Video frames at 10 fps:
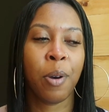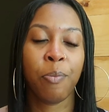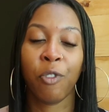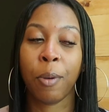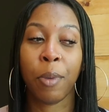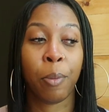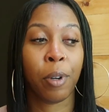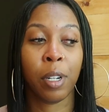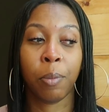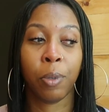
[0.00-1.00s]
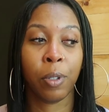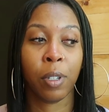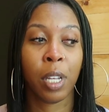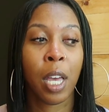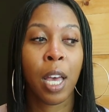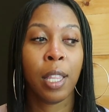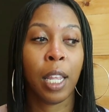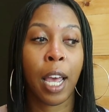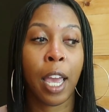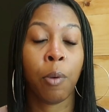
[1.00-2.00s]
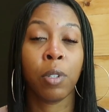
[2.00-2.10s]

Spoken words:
remember the book that I had.